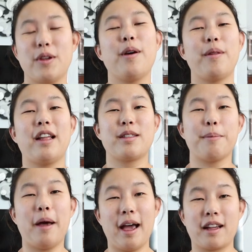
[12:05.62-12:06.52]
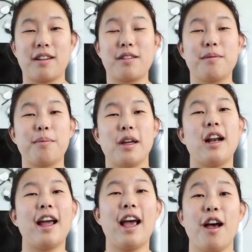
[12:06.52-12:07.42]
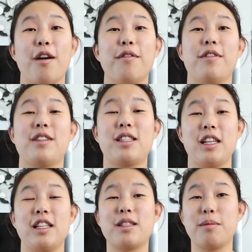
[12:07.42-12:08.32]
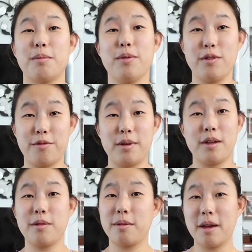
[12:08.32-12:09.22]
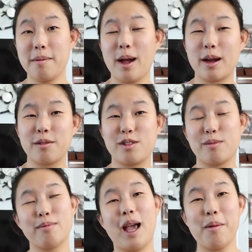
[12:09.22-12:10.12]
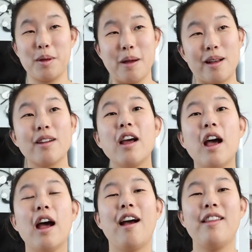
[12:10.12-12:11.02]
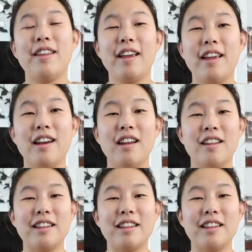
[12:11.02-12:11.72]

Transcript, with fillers: so that's the back but I have seen some improvement with my back which I'm happy about and then